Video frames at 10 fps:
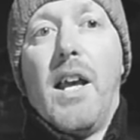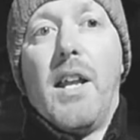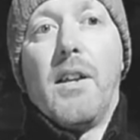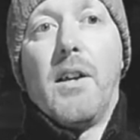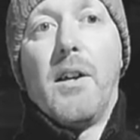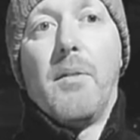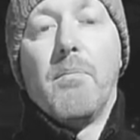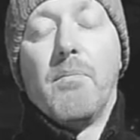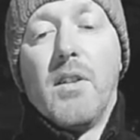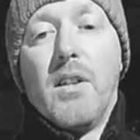And
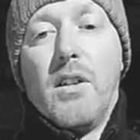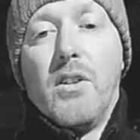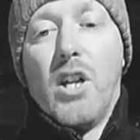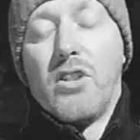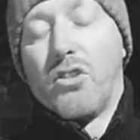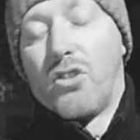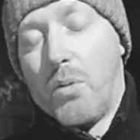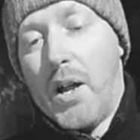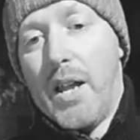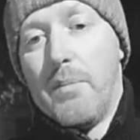not just
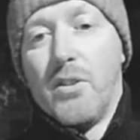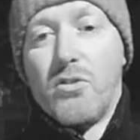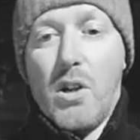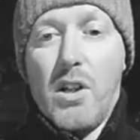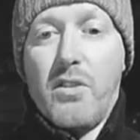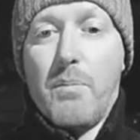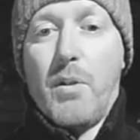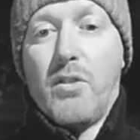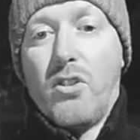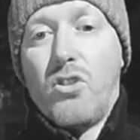crime and drugs and
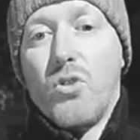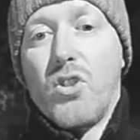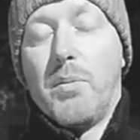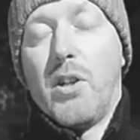prostitution,